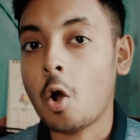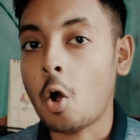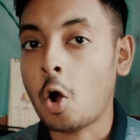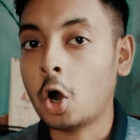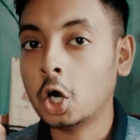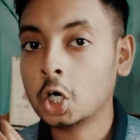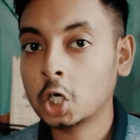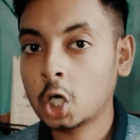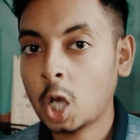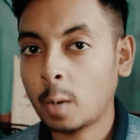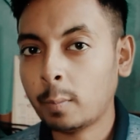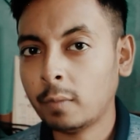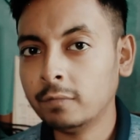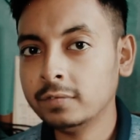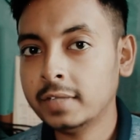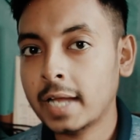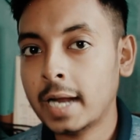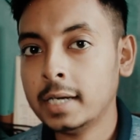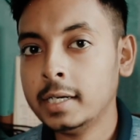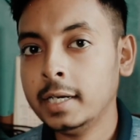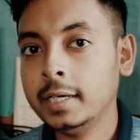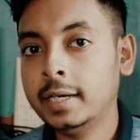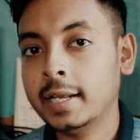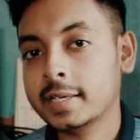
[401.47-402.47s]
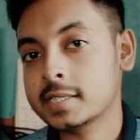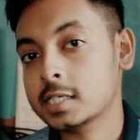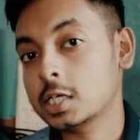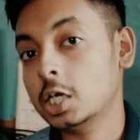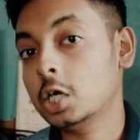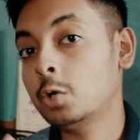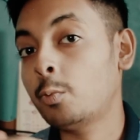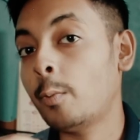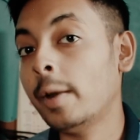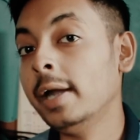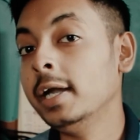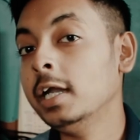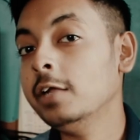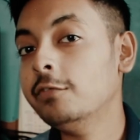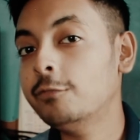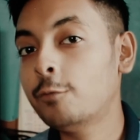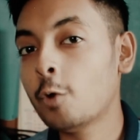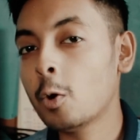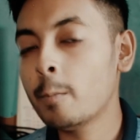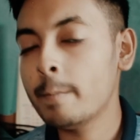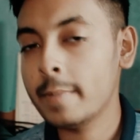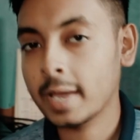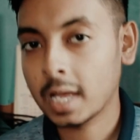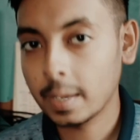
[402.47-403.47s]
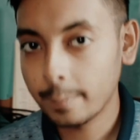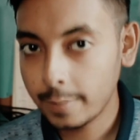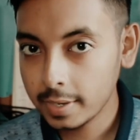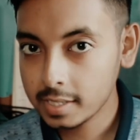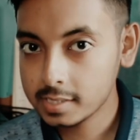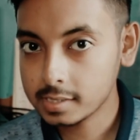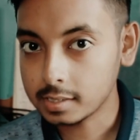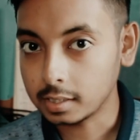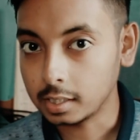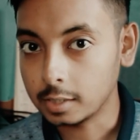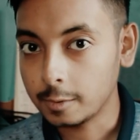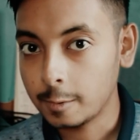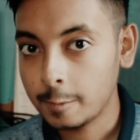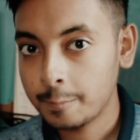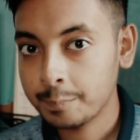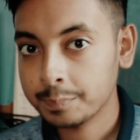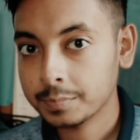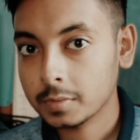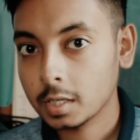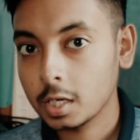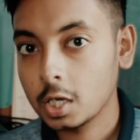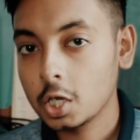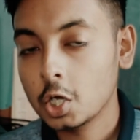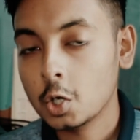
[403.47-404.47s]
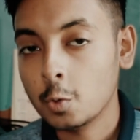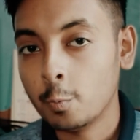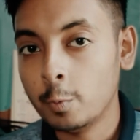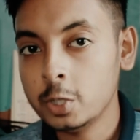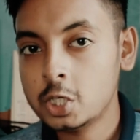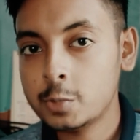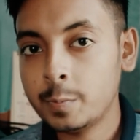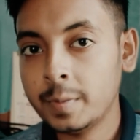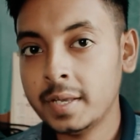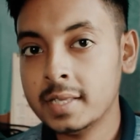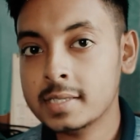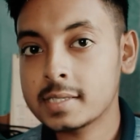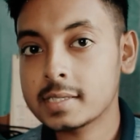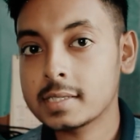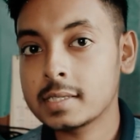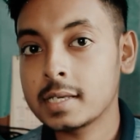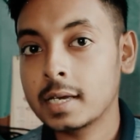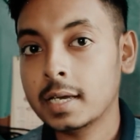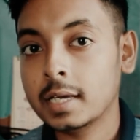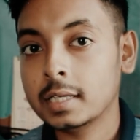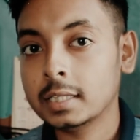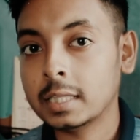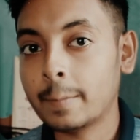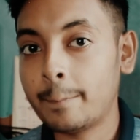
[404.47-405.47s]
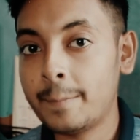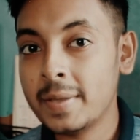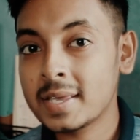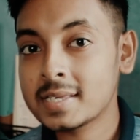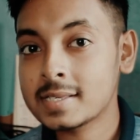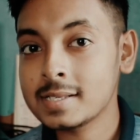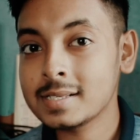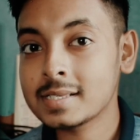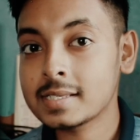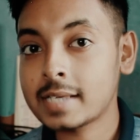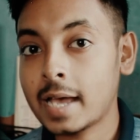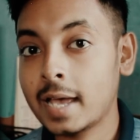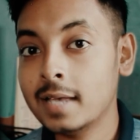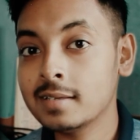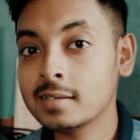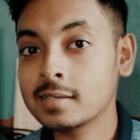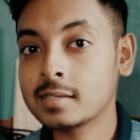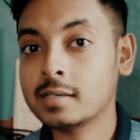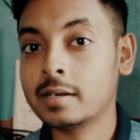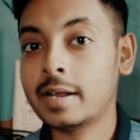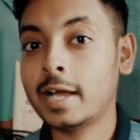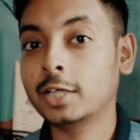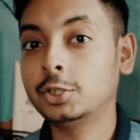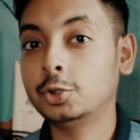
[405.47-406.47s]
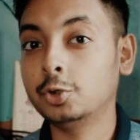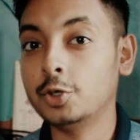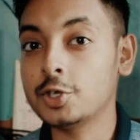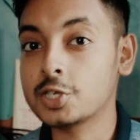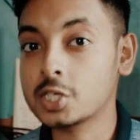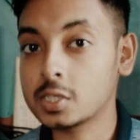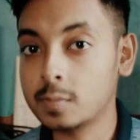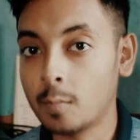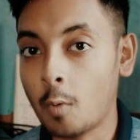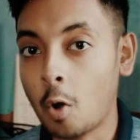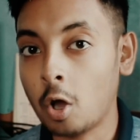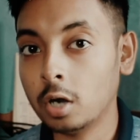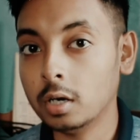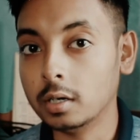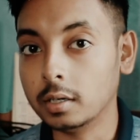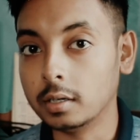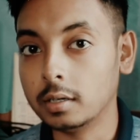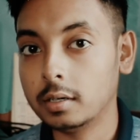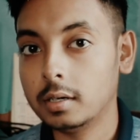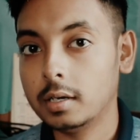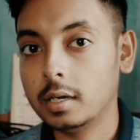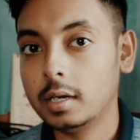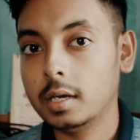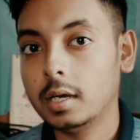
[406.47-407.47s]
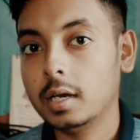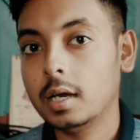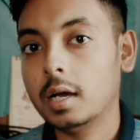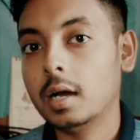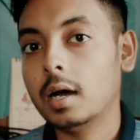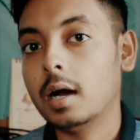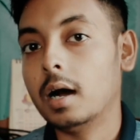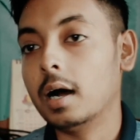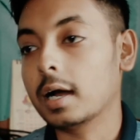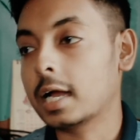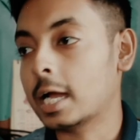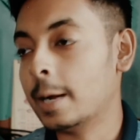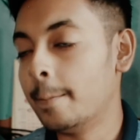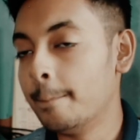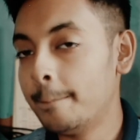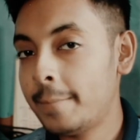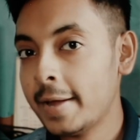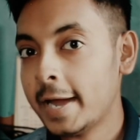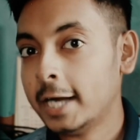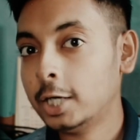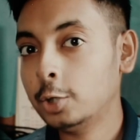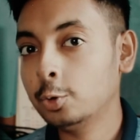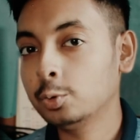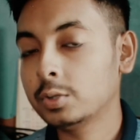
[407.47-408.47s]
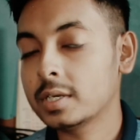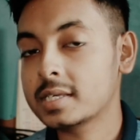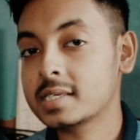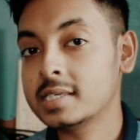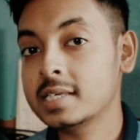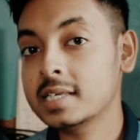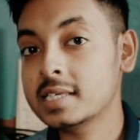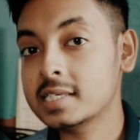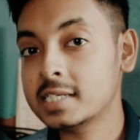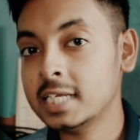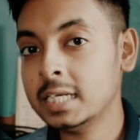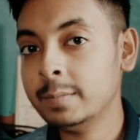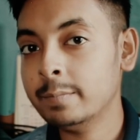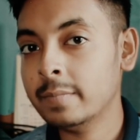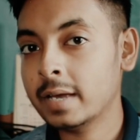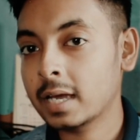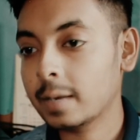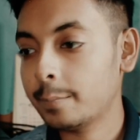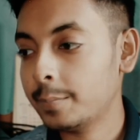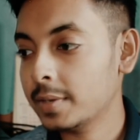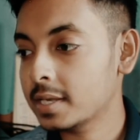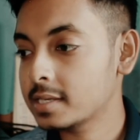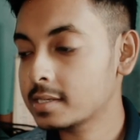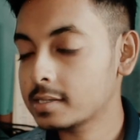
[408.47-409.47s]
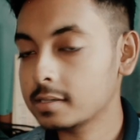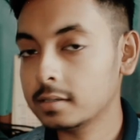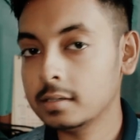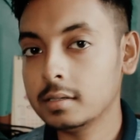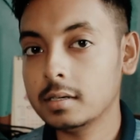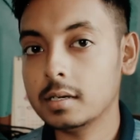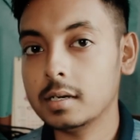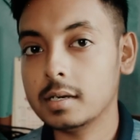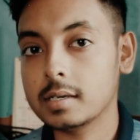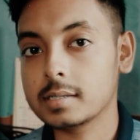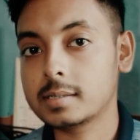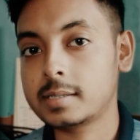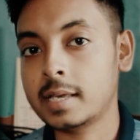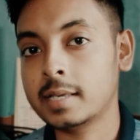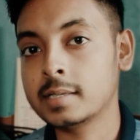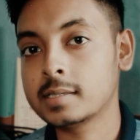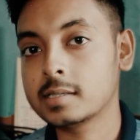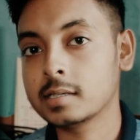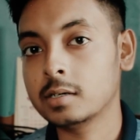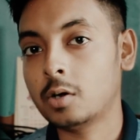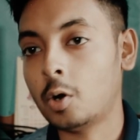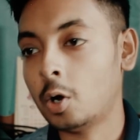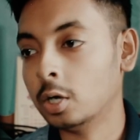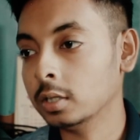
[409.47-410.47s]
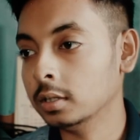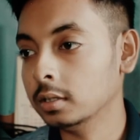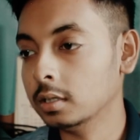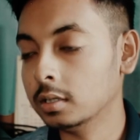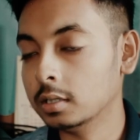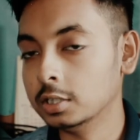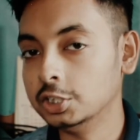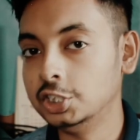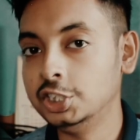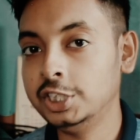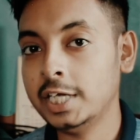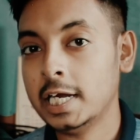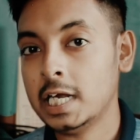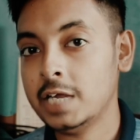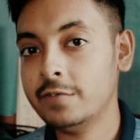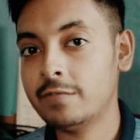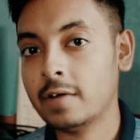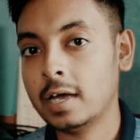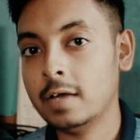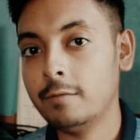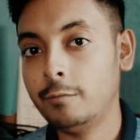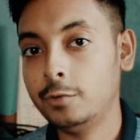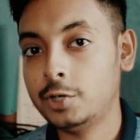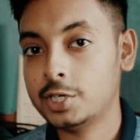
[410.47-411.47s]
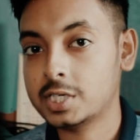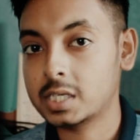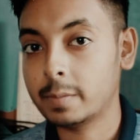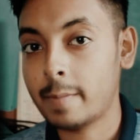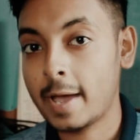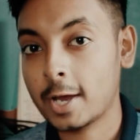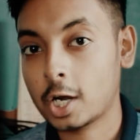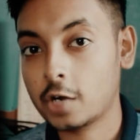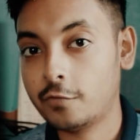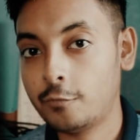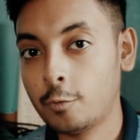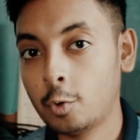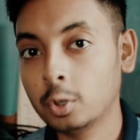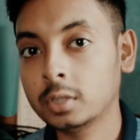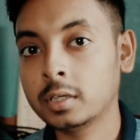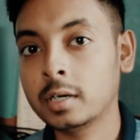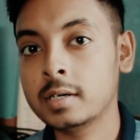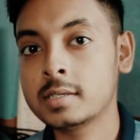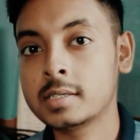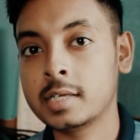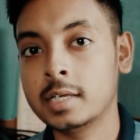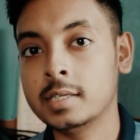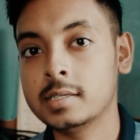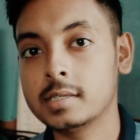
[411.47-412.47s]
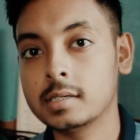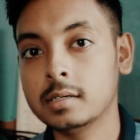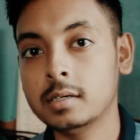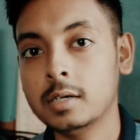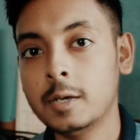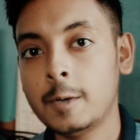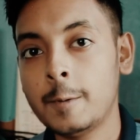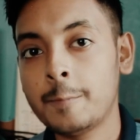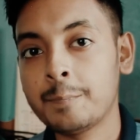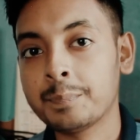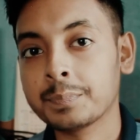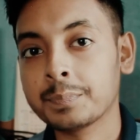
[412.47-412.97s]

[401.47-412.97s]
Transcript: On top of that, it has 24 megapixel, which means the pixel sizes are actually smaller compared to the 16 megapixel sensor on the G85, which is a micro four thirds sensor.